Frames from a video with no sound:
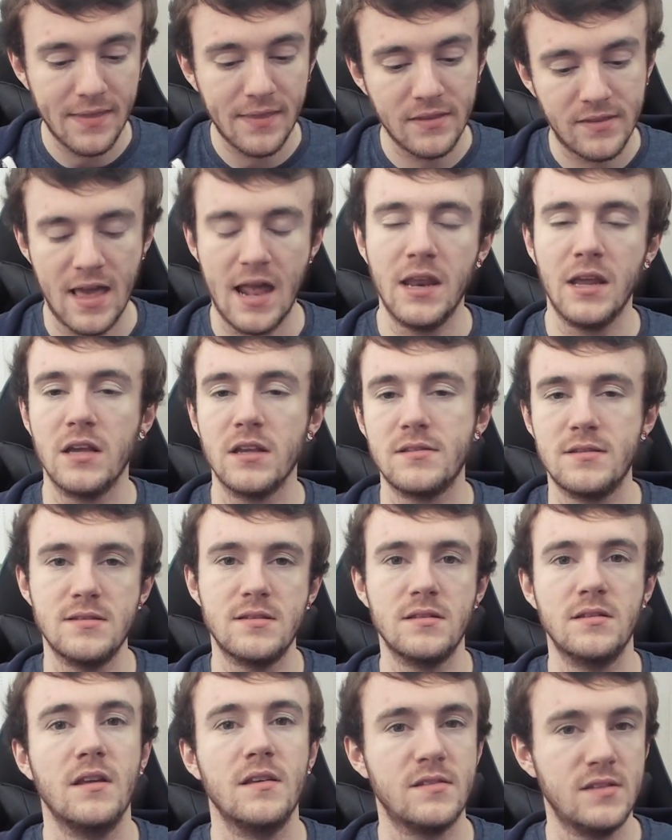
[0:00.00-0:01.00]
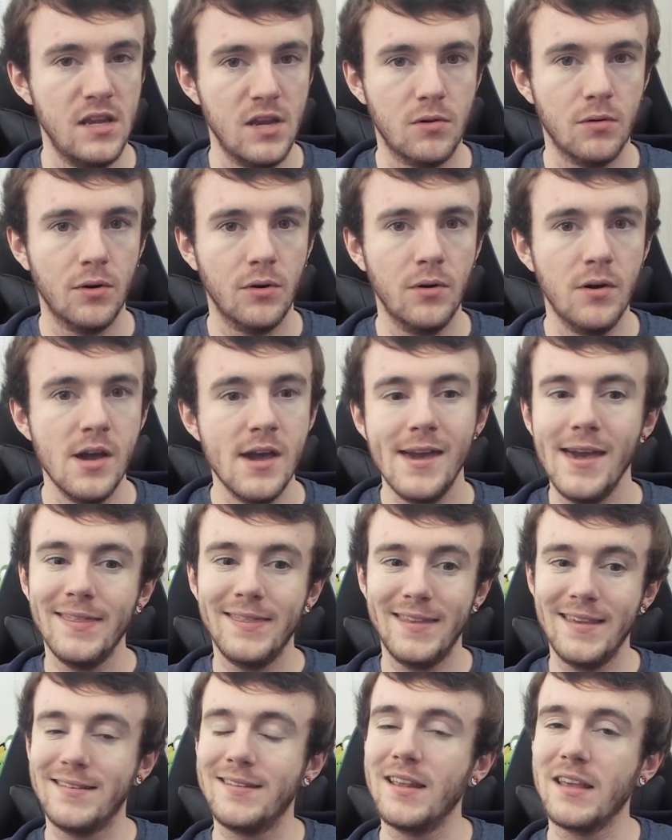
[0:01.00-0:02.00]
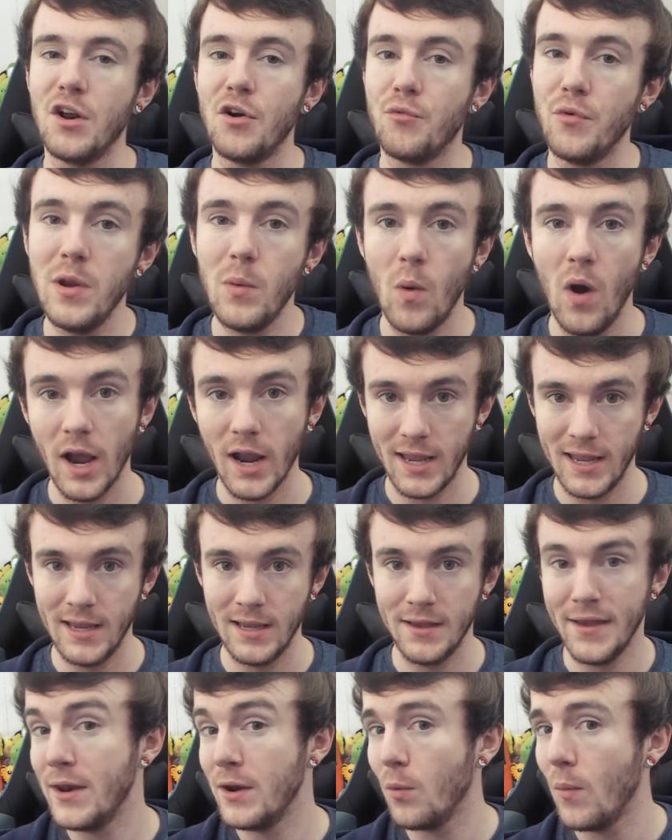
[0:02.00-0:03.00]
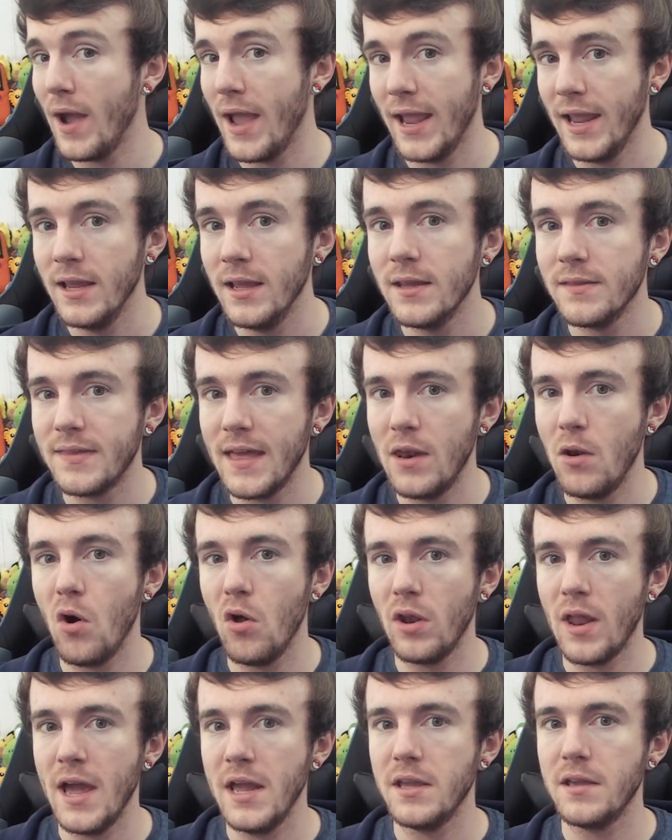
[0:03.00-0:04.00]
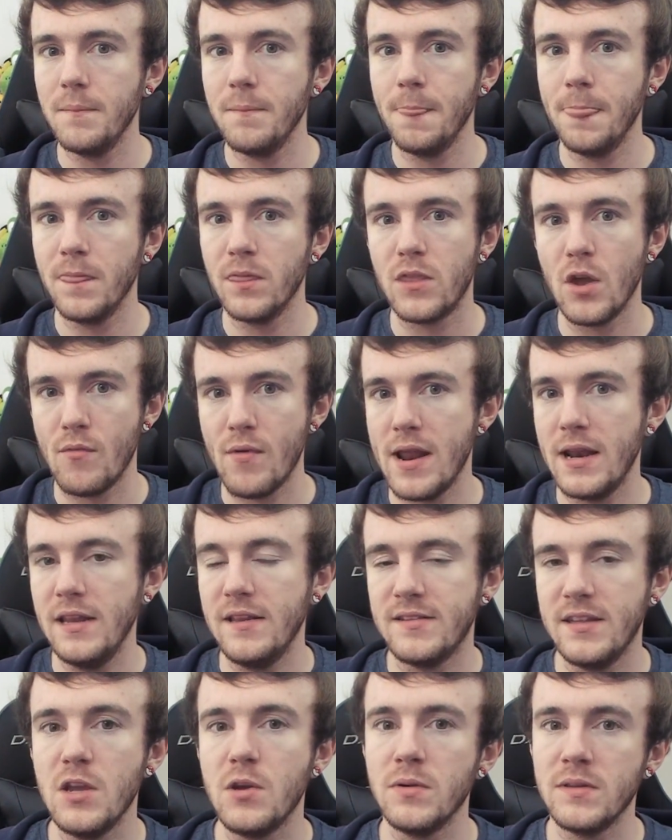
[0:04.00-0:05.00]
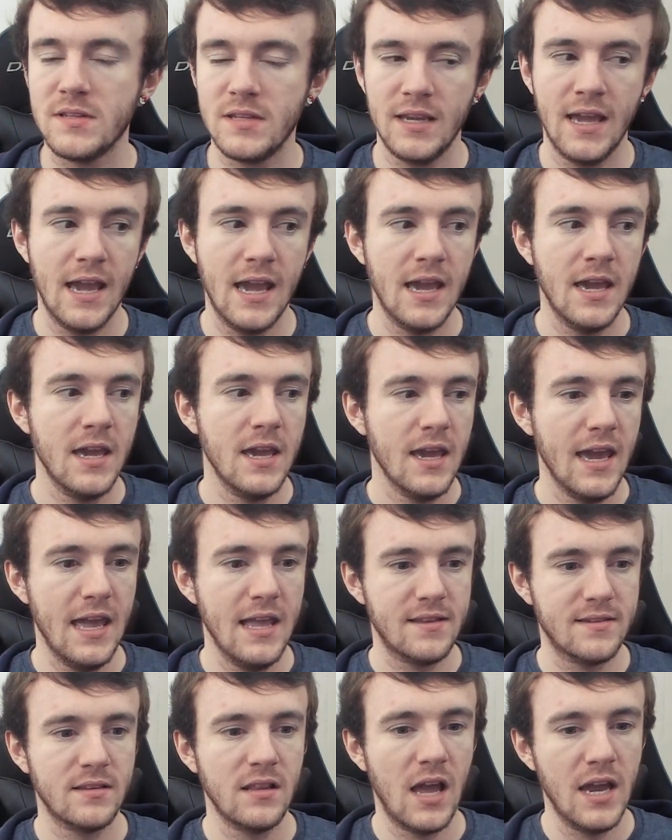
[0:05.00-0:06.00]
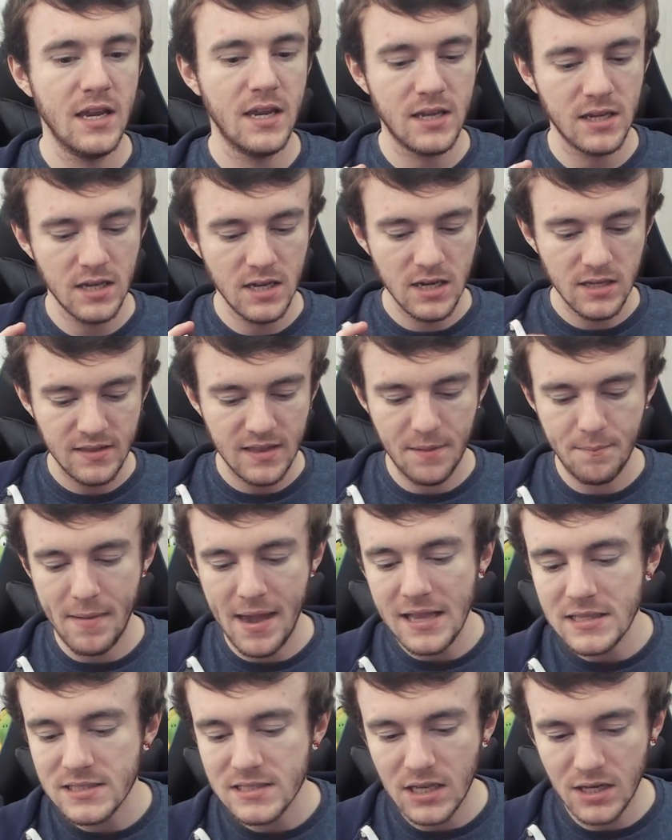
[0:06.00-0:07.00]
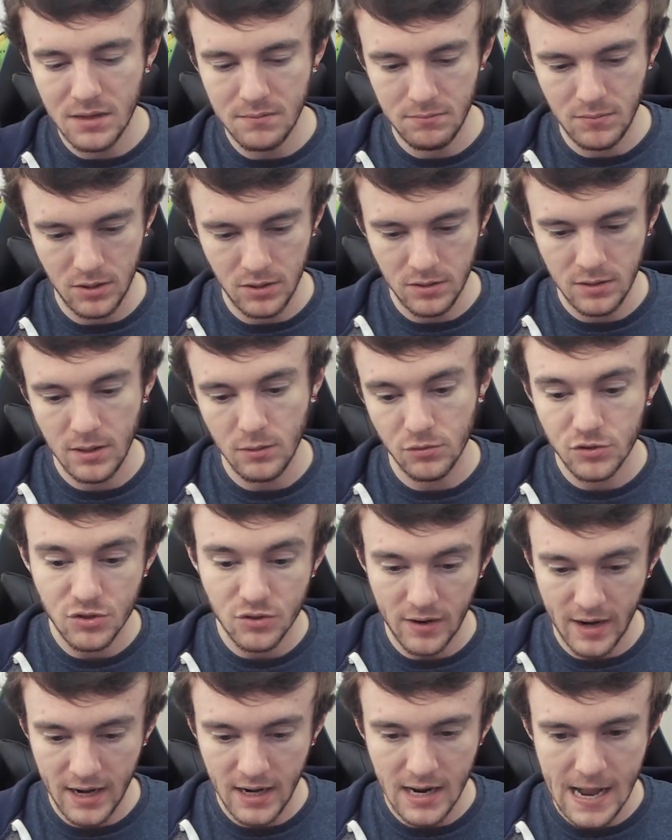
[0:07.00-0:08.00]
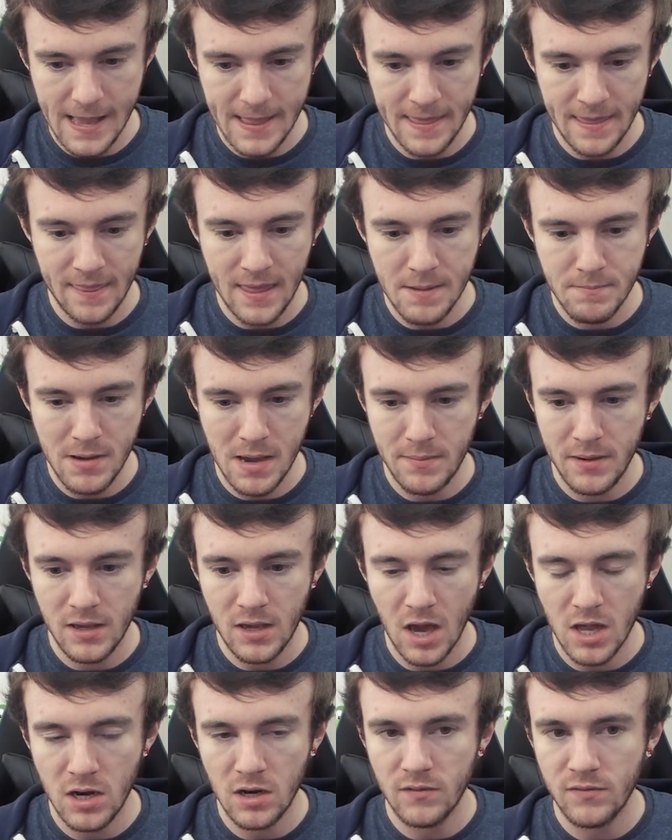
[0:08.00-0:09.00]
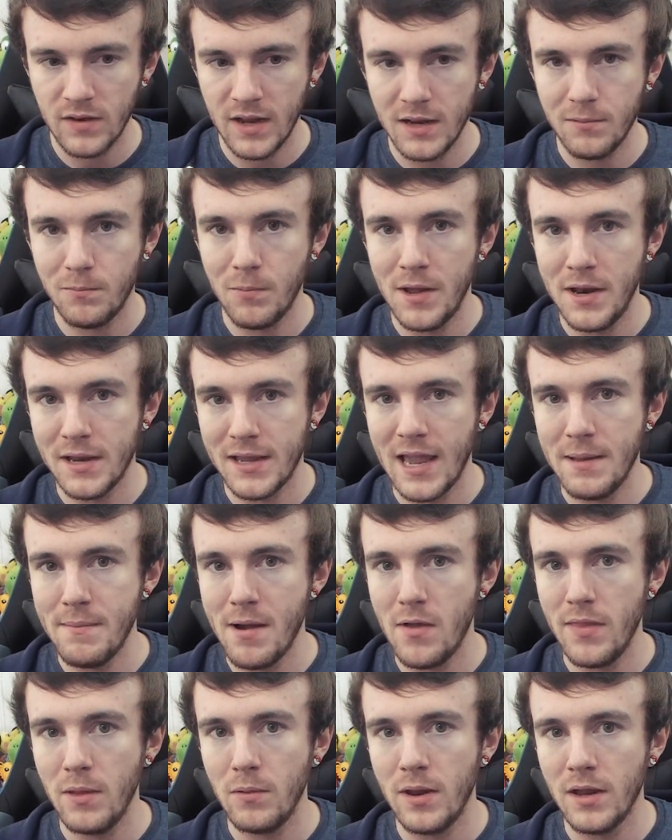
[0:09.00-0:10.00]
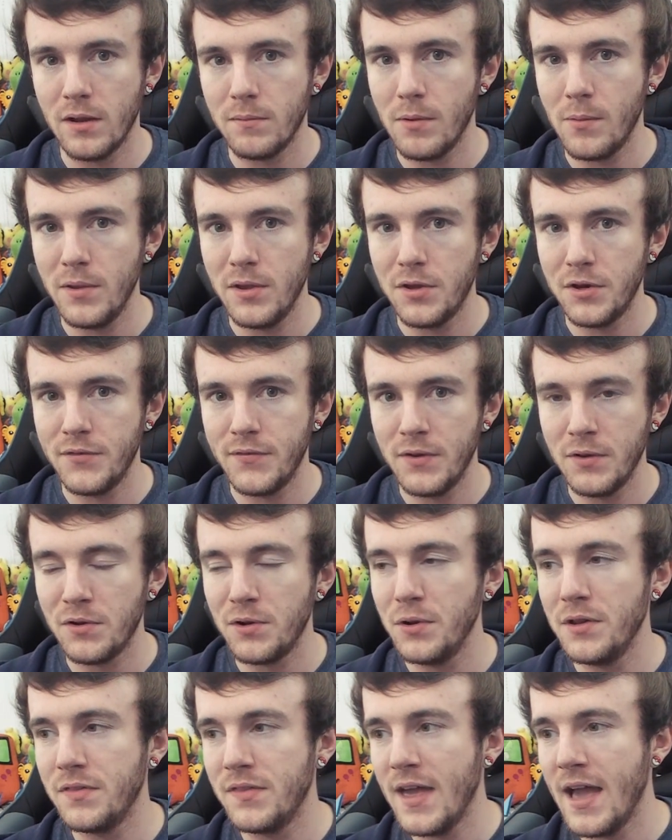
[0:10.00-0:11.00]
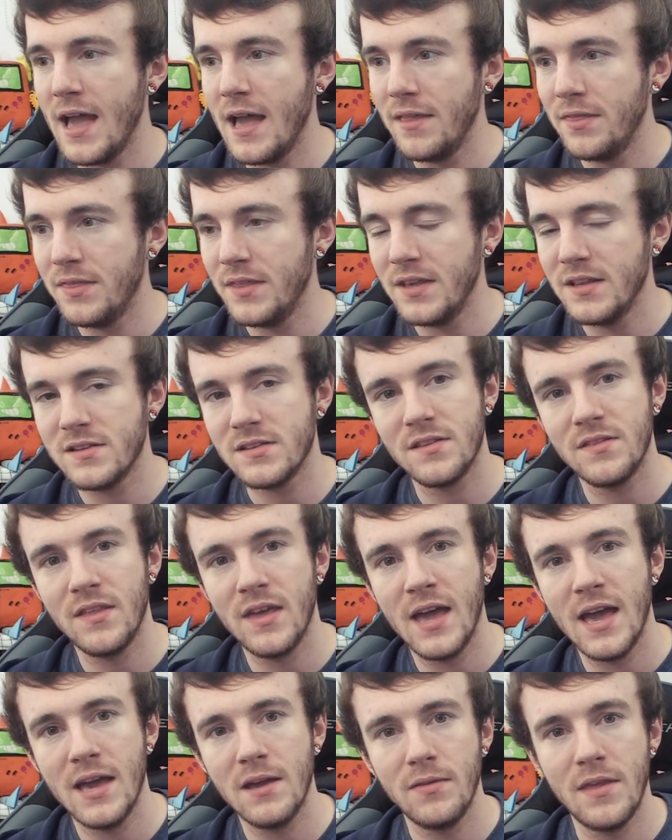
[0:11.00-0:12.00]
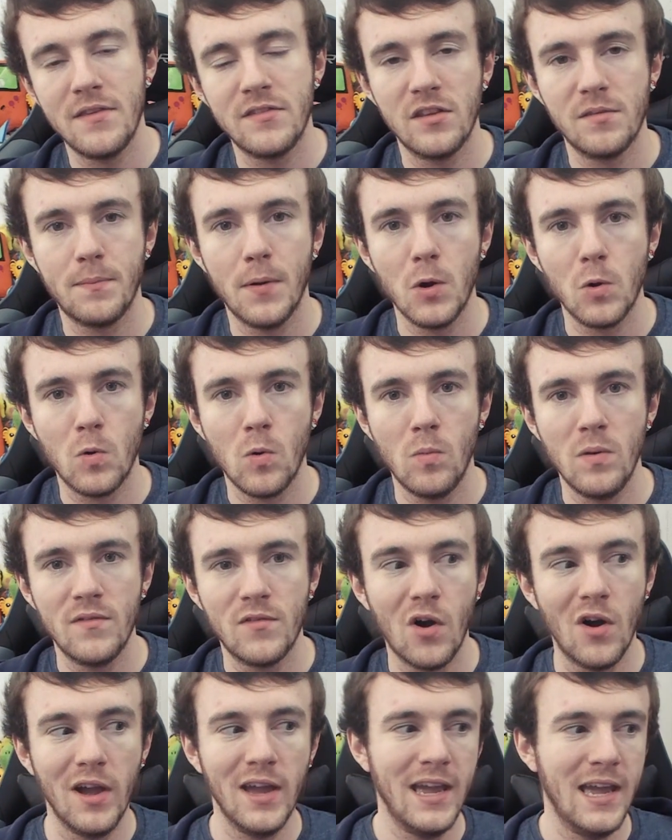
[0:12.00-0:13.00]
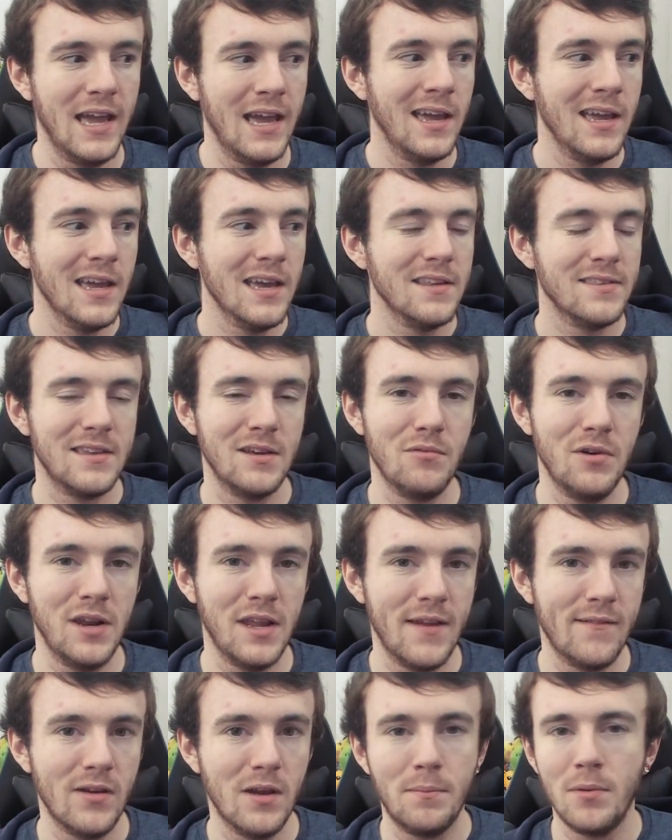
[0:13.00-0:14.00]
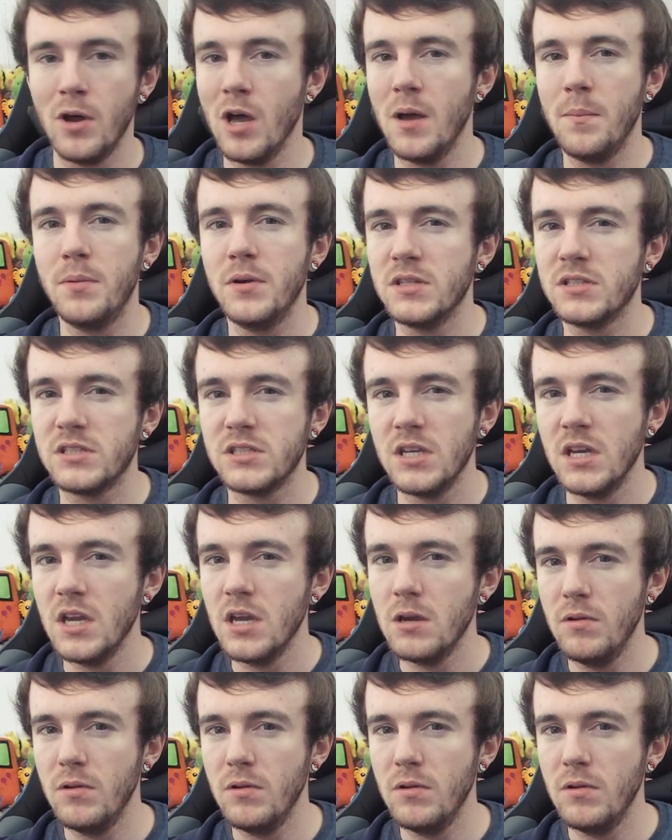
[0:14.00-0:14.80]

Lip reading: They're telling us this isn't a sequel. This is like a reworking in a way. They're not like directly sequencing it. It's like they made Sun and Moon. It was great, and then they maybe kind of like when it came out, they were like, well, we could have included that, this, that. There's this Pokemon we've got here. Didn't really give it a purpose.